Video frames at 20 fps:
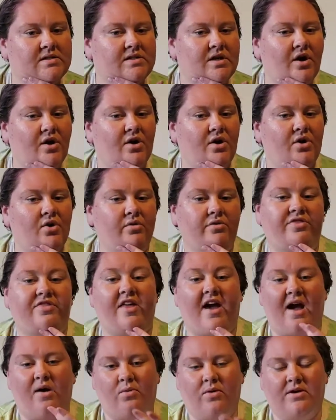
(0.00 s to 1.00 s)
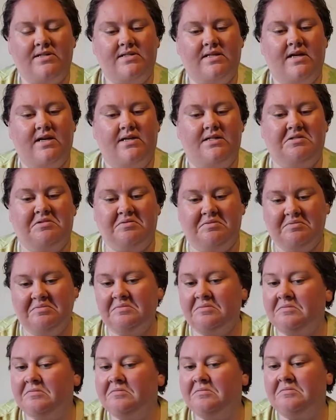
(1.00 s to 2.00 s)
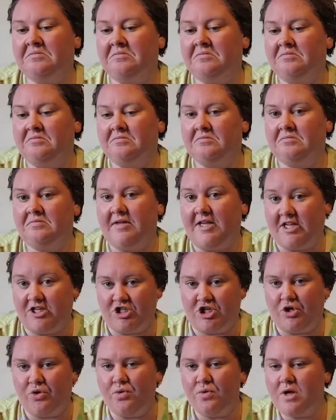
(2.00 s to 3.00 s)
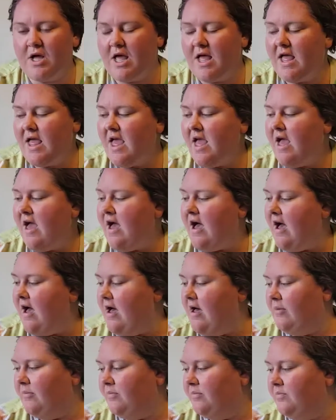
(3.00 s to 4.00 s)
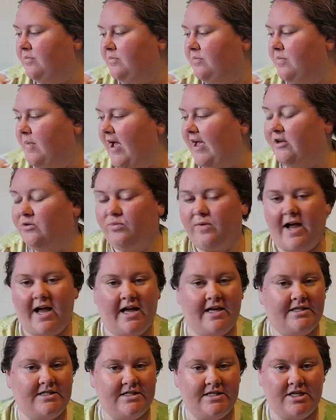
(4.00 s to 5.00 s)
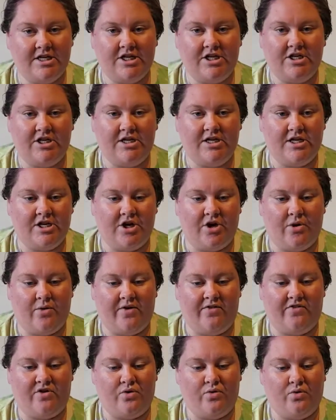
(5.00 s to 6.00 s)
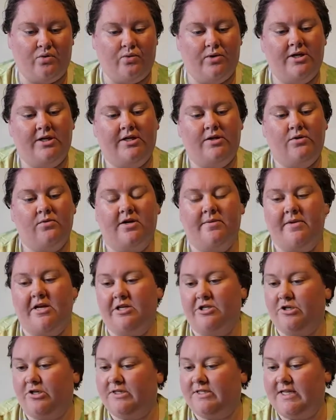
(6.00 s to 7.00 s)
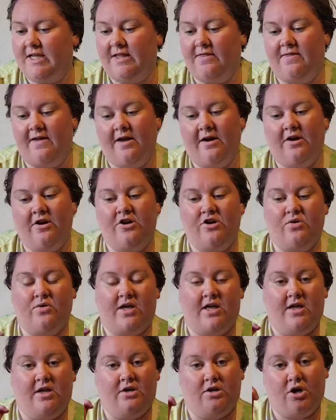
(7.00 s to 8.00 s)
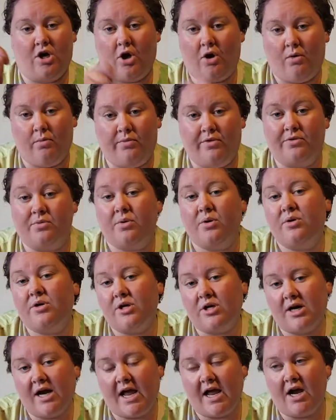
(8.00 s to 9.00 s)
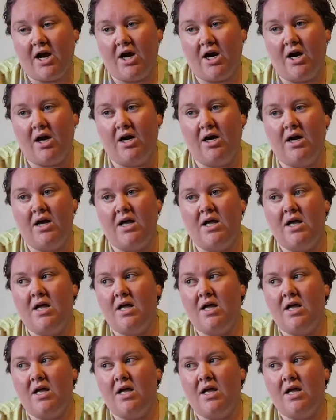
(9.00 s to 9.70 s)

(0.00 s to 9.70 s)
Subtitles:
So that was a issue. I'd read, you know, if you really want to make sure it's in there, you can comb through your hair